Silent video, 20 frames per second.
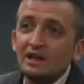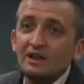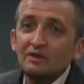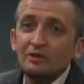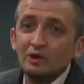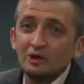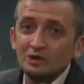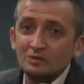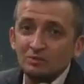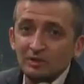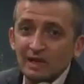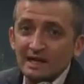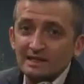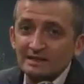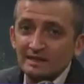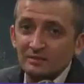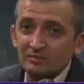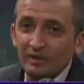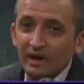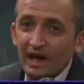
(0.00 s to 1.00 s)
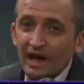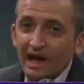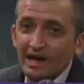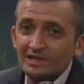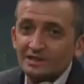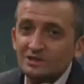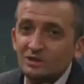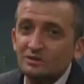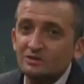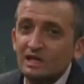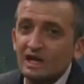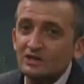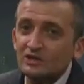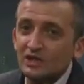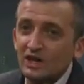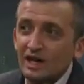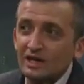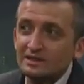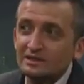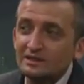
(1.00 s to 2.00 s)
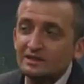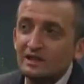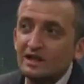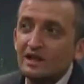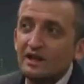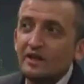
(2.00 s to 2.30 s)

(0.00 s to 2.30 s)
Those plastic bags don't digest.